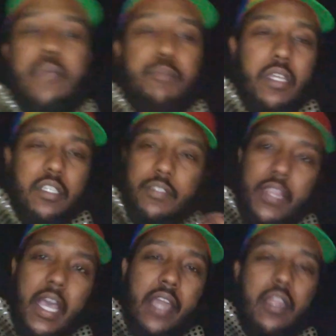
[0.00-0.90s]
and because
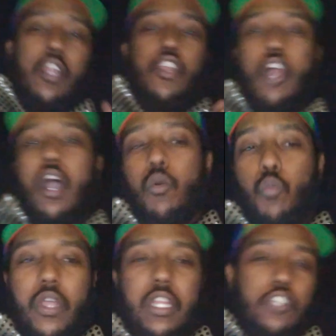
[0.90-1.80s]
of that,
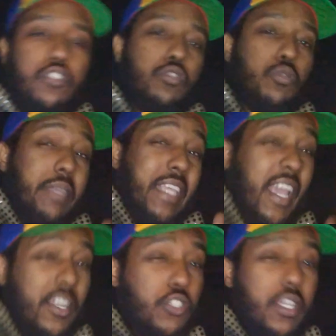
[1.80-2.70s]
not willing to be
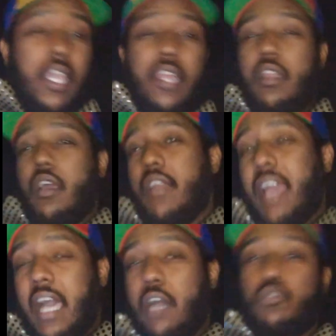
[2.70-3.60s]
educated on
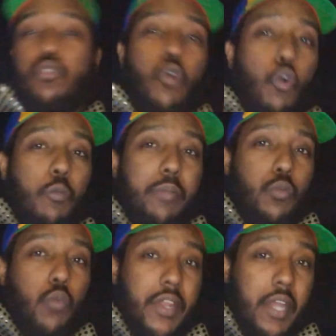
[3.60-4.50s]
how to
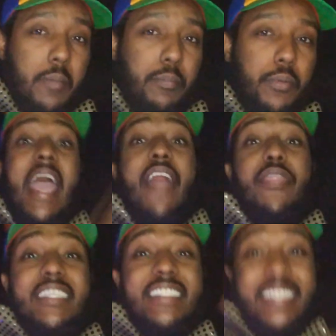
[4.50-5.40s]
open one up.
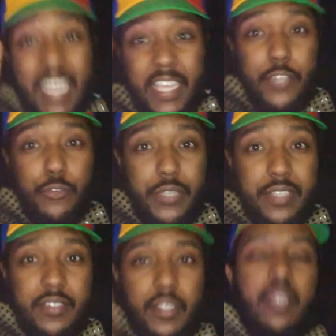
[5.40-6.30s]
And the second
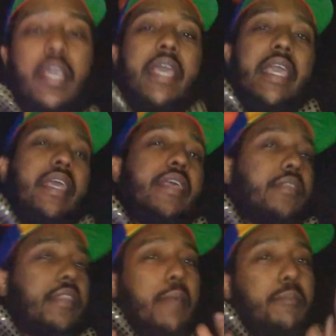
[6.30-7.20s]
reason
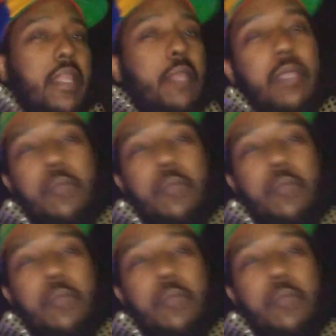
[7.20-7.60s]
is that many